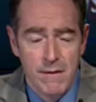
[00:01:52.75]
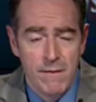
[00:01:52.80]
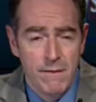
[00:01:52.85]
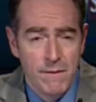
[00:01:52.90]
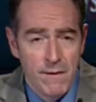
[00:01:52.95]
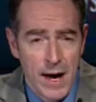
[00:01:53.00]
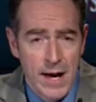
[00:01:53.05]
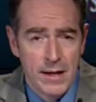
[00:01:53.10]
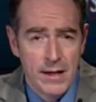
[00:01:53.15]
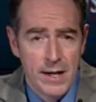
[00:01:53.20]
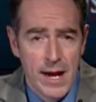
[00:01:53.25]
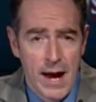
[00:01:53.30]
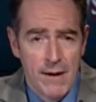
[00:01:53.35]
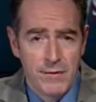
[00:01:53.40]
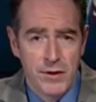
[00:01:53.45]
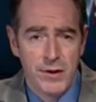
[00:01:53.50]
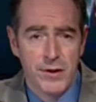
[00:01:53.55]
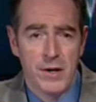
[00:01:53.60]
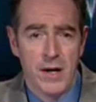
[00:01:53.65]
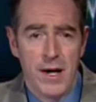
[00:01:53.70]
Violent
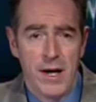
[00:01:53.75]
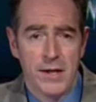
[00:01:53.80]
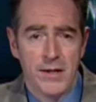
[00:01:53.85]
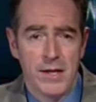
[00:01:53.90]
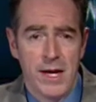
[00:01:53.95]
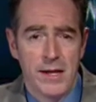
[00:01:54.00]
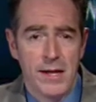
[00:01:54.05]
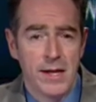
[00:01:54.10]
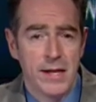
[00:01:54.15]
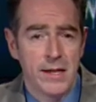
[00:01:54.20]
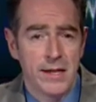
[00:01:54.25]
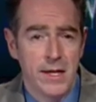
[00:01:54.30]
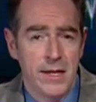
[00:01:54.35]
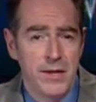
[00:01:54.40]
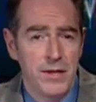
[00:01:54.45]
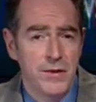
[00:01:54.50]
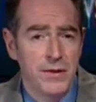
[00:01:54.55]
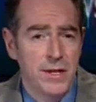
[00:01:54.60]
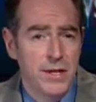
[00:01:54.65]
aftershocks and the continued